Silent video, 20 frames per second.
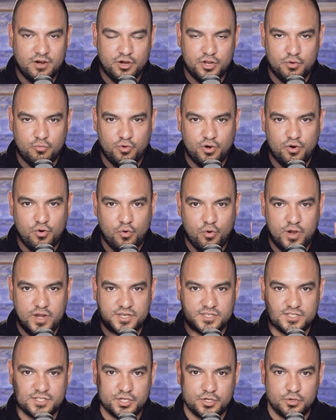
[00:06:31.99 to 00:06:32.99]
Are you
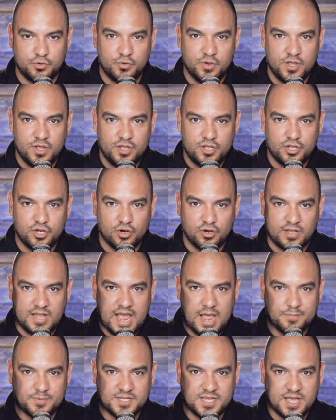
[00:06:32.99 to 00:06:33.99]
recording to your
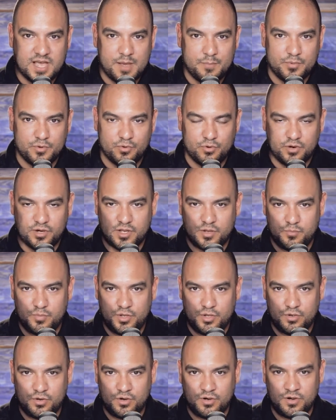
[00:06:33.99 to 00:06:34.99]
laptop or a
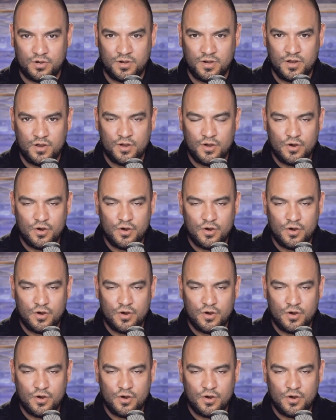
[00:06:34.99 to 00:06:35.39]
computer?